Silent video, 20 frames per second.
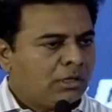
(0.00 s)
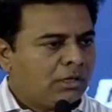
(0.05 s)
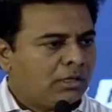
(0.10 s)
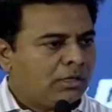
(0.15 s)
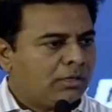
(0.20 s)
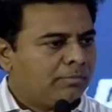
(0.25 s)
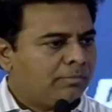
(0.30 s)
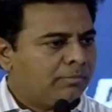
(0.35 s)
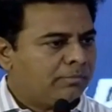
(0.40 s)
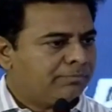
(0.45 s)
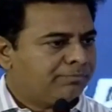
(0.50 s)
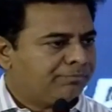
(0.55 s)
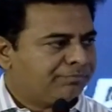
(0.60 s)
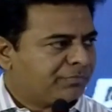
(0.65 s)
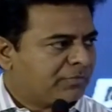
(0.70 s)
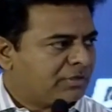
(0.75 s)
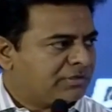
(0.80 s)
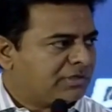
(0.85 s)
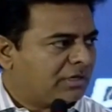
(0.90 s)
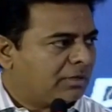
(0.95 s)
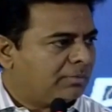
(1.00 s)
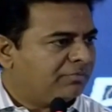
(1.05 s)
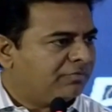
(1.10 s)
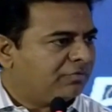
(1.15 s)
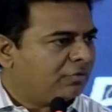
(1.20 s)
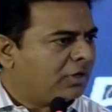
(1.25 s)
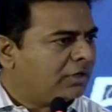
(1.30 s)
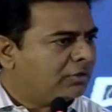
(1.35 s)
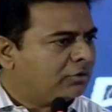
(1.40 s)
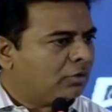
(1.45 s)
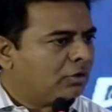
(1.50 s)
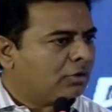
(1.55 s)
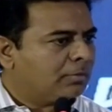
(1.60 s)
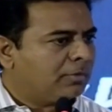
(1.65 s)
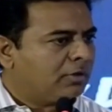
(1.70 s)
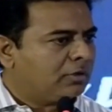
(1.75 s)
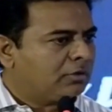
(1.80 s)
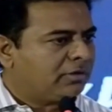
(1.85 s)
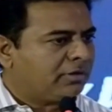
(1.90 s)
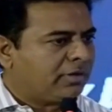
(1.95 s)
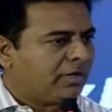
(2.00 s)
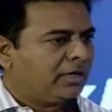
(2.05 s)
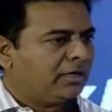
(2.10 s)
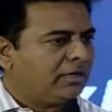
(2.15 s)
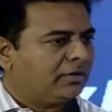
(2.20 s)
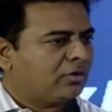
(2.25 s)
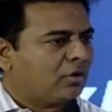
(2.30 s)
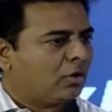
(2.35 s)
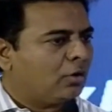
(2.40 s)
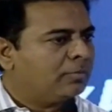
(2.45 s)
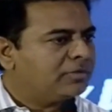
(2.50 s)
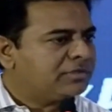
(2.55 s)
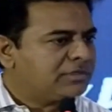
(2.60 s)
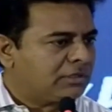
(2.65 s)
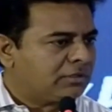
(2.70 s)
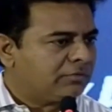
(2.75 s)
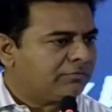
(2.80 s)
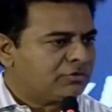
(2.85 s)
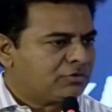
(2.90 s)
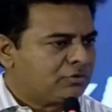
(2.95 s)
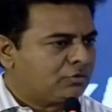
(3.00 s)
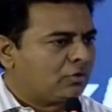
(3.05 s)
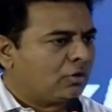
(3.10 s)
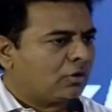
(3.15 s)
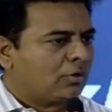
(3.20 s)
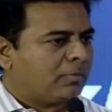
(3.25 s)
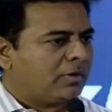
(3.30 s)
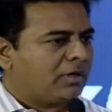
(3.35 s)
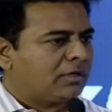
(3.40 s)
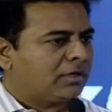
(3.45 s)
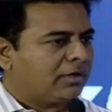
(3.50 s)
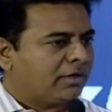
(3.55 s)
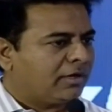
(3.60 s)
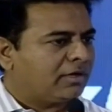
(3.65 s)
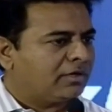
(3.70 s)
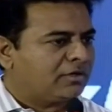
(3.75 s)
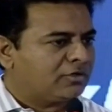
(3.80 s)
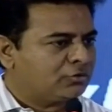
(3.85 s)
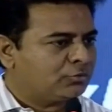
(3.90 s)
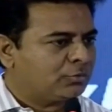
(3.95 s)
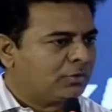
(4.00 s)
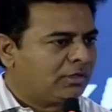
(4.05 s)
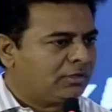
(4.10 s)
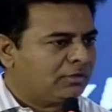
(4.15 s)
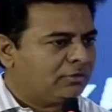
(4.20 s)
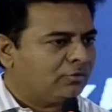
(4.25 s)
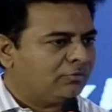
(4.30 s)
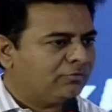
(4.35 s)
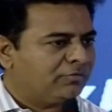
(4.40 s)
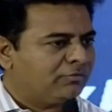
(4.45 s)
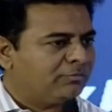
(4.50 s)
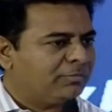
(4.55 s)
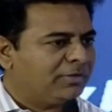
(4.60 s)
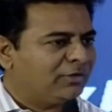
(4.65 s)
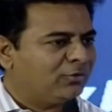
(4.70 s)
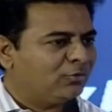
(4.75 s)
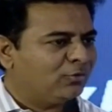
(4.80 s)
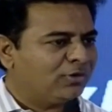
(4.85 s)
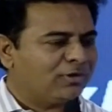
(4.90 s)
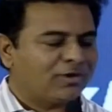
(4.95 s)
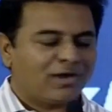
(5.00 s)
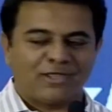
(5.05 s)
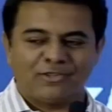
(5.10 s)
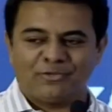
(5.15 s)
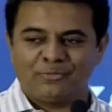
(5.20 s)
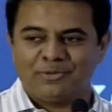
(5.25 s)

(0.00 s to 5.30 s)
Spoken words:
Sarah, before I talk about trade, commerce, I think we should talk about cricket as well. You know, we've been doing rather